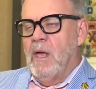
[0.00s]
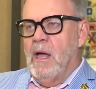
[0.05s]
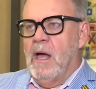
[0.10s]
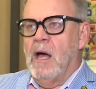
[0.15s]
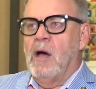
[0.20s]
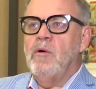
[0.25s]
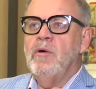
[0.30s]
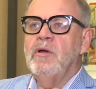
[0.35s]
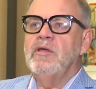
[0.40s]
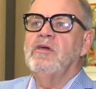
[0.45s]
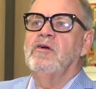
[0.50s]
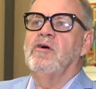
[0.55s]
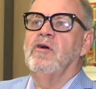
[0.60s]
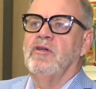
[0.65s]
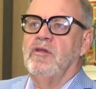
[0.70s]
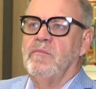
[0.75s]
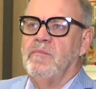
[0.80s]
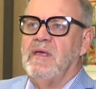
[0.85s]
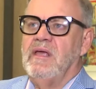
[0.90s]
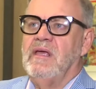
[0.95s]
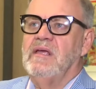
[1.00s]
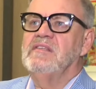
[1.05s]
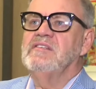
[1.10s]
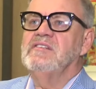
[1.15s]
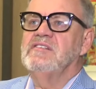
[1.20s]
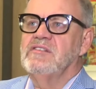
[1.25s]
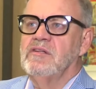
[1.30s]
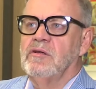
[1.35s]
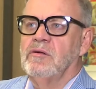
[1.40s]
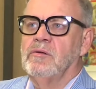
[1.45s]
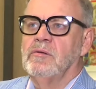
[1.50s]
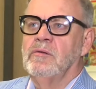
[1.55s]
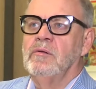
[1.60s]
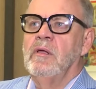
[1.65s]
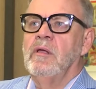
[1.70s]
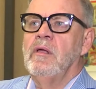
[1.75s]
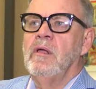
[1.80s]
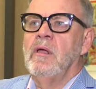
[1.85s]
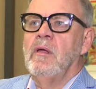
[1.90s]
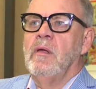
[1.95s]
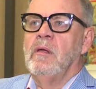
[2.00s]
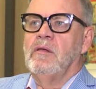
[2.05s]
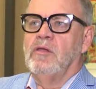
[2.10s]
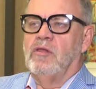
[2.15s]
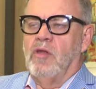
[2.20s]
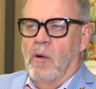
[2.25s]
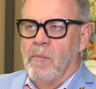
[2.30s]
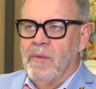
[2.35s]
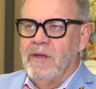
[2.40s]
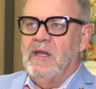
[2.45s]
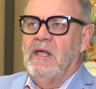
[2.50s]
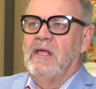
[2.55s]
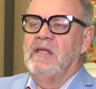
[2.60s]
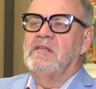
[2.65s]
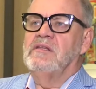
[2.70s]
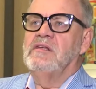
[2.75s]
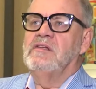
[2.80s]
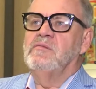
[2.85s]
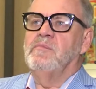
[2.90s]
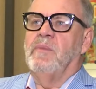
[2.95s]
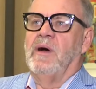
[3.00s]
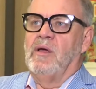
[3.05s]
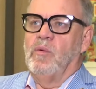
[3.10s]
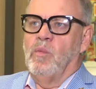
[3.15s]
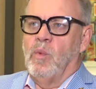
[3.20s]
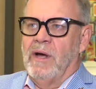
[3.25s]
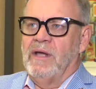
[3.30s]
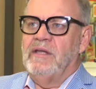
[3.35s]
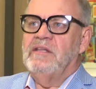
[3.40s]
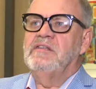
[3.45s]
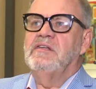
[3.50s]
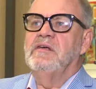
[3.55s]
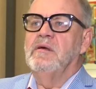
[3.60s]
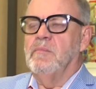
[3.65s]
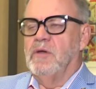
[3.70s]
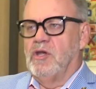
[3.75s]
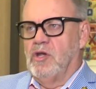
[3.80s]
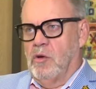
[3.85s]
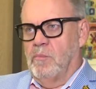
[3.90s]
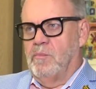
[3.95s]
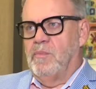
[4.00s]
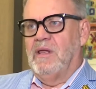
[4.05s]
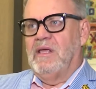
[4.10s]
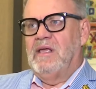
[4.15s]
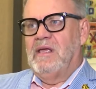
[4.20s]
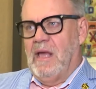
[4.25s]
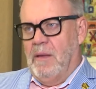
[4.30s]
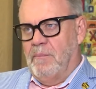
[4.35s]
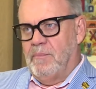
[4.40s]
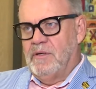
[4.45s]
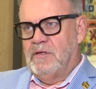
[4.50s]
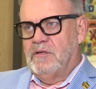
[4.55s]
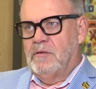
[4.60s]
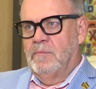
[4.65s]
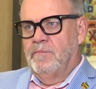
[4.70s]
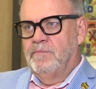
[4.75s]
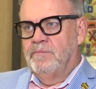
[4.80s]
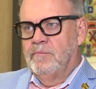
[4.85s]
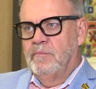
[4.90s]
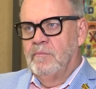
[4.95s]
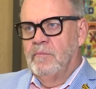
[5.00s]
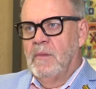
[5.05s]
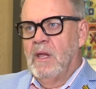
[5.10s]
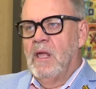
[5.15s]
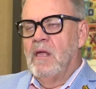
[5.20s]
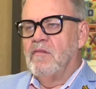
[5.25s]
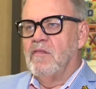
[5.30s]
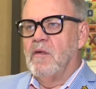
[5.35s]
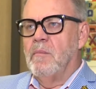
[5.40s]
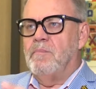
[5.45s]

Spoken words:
Our economy is still dominated by white monopoly capital. The